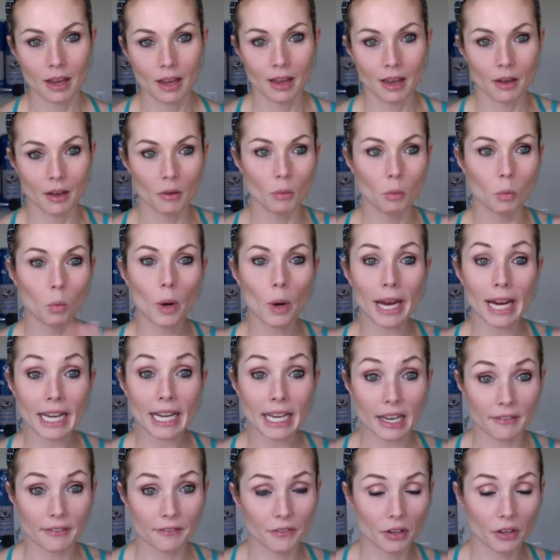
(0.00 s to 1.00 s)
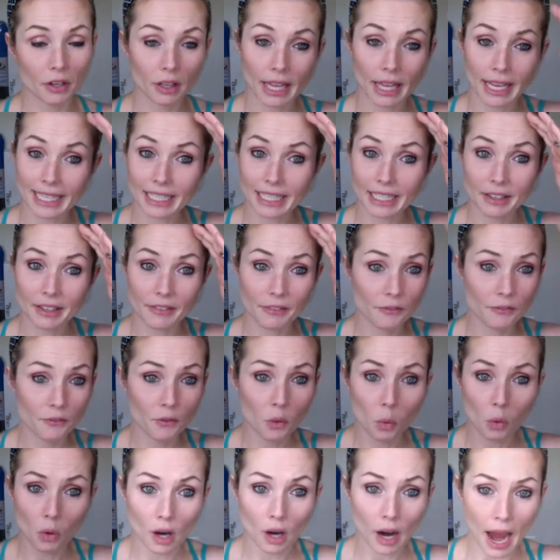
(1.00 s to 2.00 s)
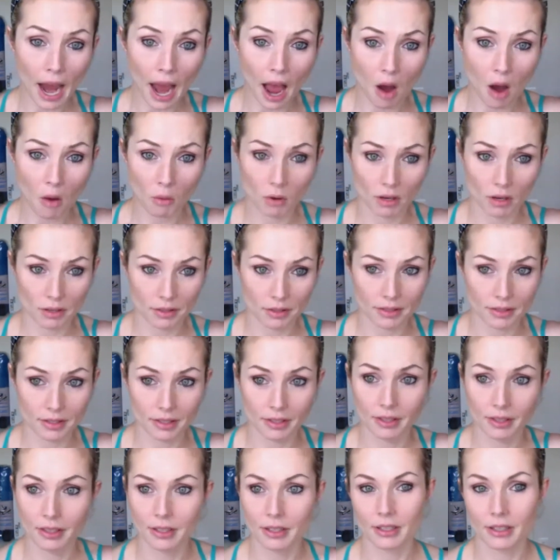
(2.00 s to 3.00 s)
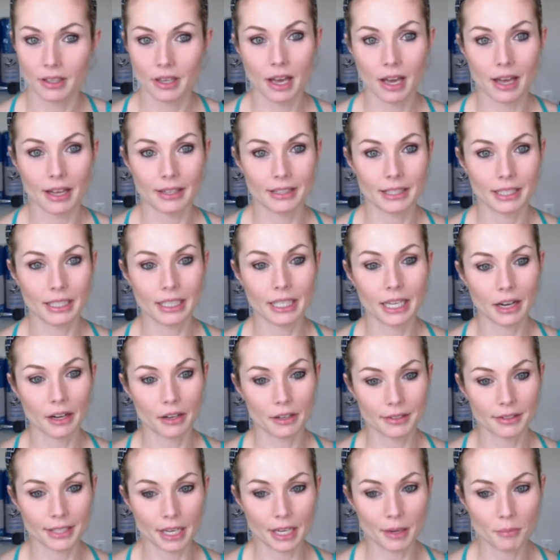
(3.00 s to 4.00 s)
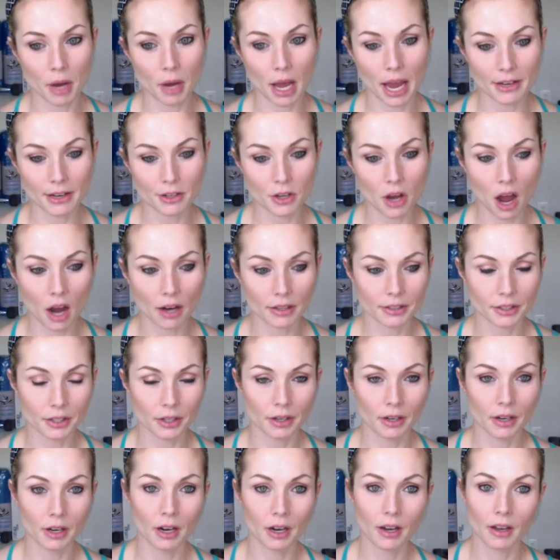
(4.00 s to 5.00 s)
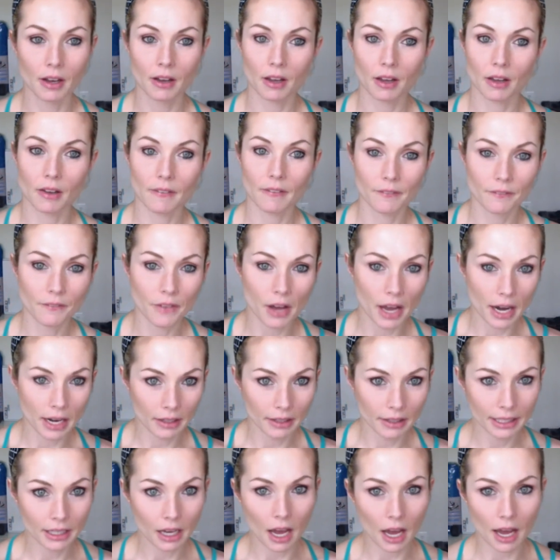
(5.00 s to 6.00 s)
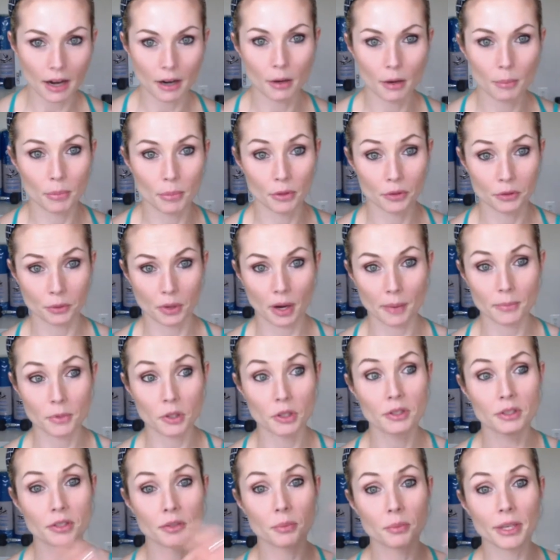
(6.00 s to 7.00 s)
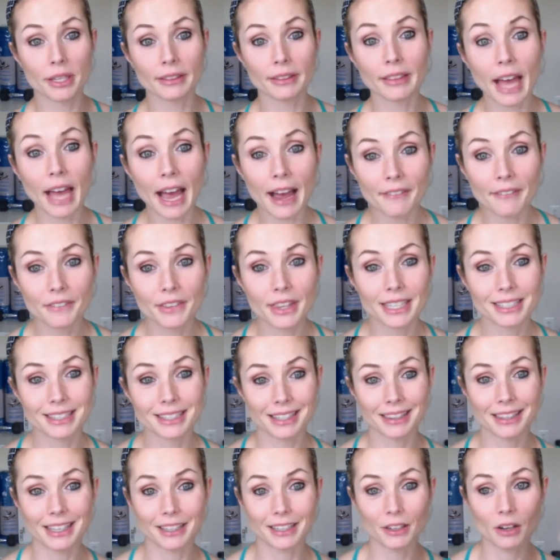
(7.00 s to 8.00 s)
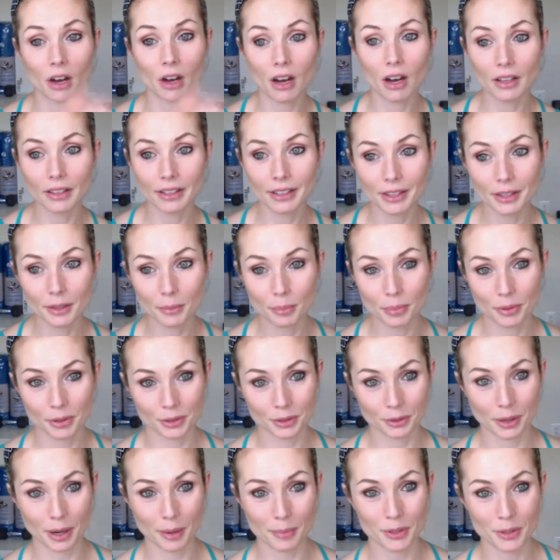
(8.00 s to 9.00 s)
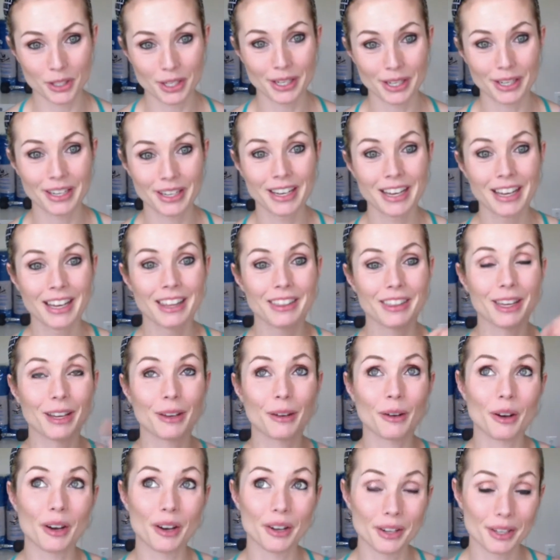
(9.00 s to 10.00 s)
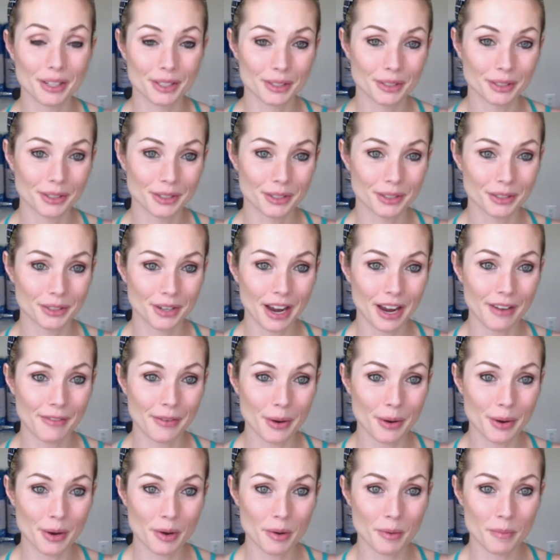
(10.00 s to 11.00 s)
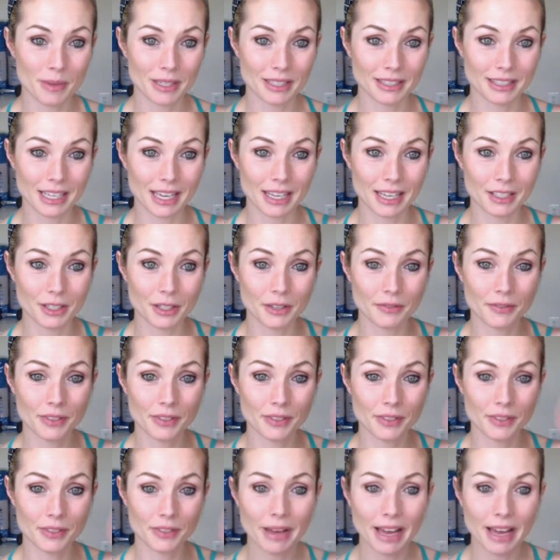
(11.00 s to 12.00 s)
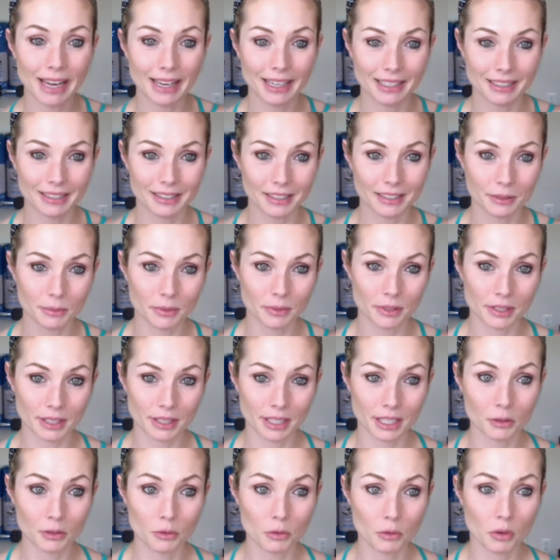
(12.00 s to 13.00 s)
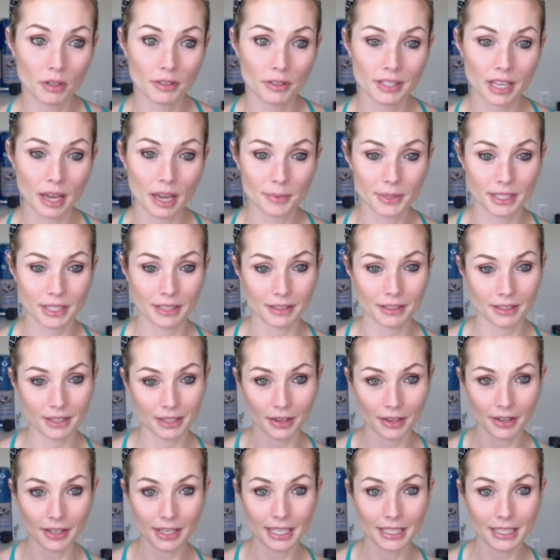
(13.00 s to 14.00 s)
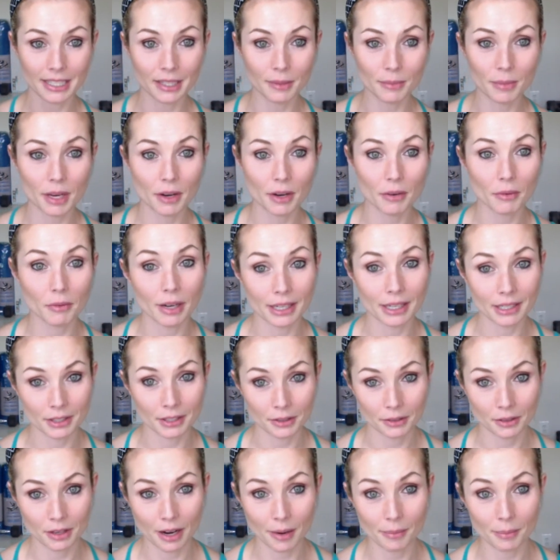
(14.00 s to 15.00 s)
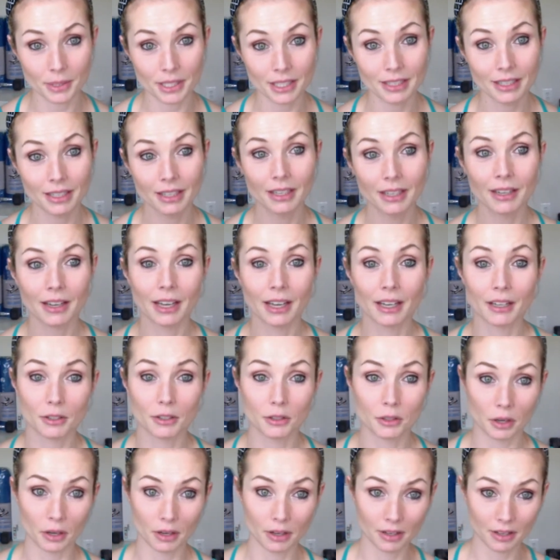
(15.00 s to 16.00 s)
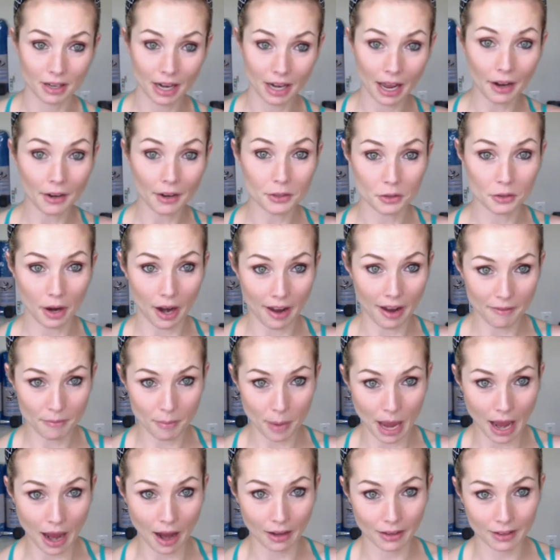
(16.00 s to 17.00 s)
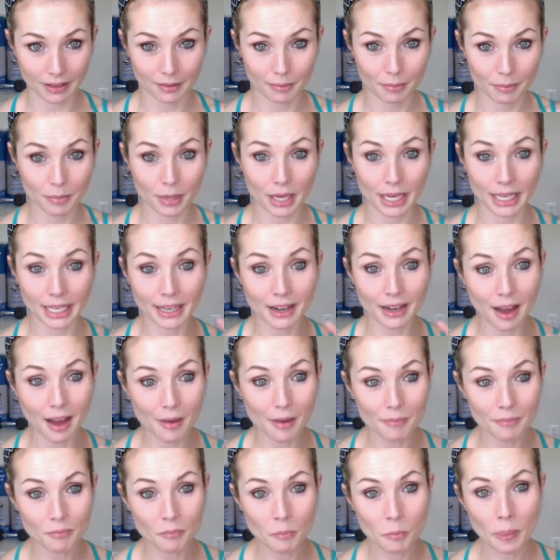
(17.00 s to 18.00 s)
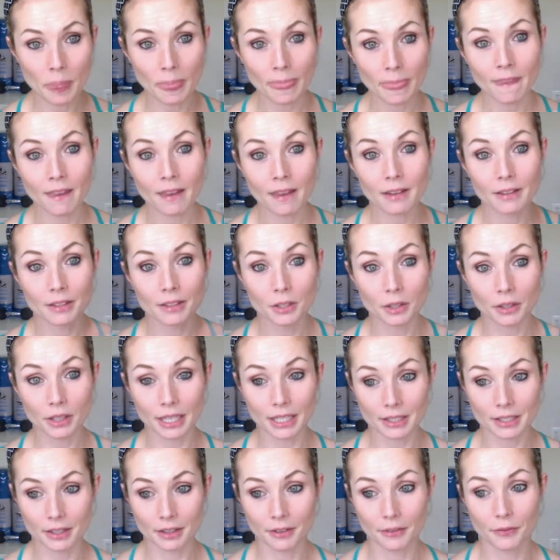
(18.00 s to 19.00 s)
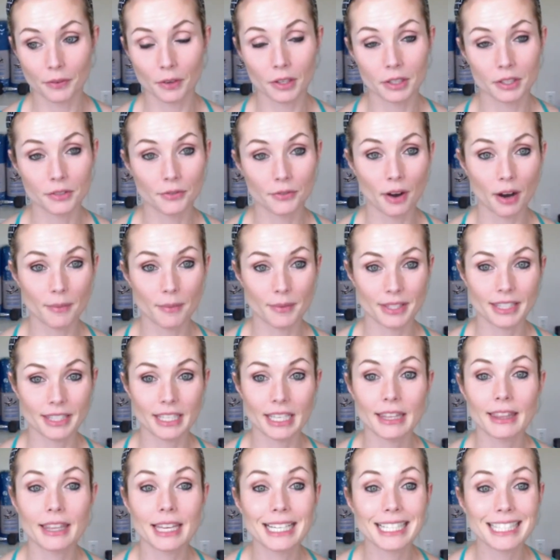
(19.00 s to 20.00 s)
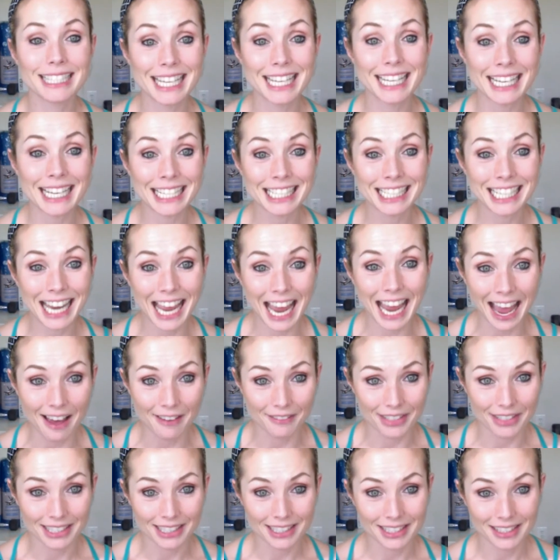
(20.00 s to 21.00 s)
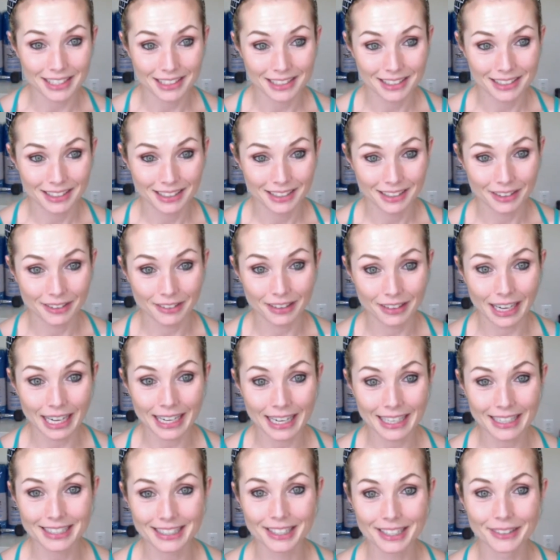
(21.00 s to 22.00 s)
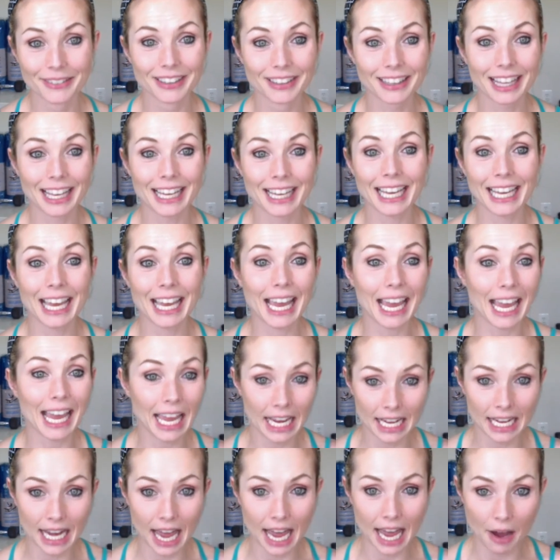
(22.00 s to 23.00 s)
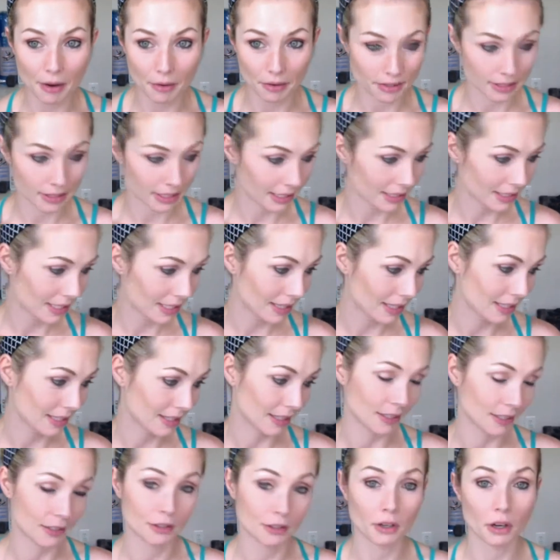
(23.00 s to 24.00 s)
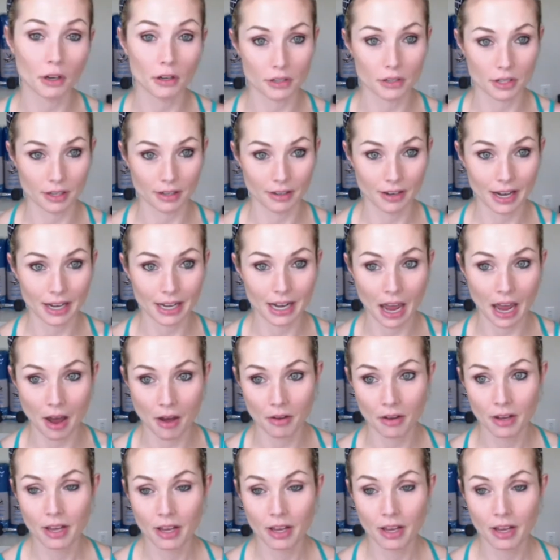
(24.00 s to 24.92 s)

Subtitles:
We waited for like 4 hours to get her seen by a doctor. Finally got her prescriptions. We left. They said they'd call in the prescription. They called us on the drive home and said, you have to come back because this one's a controlled substance, so it needs to be a written script. Had to turn around, drive back, pick it up, took it to the first pharmacy. They didn't have it. All right. So we're like 8 hours into this excursion right now.